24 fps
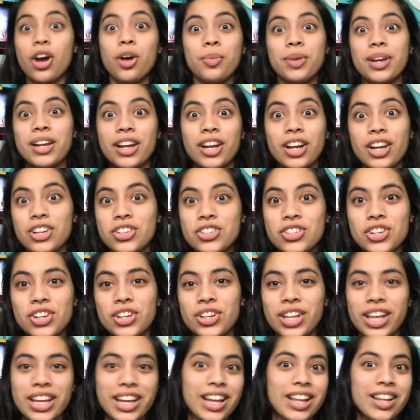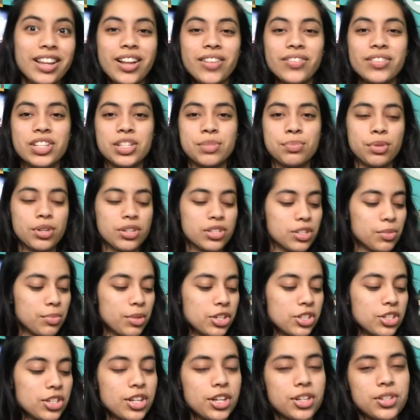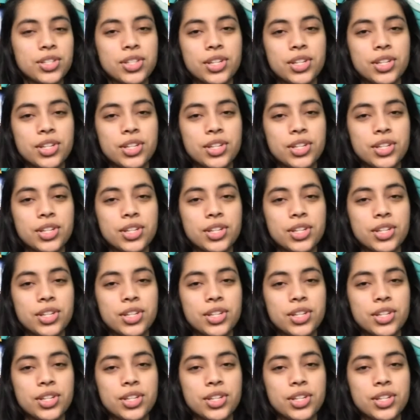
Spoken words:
oh my gosh, you know, like I love this book so much, you know.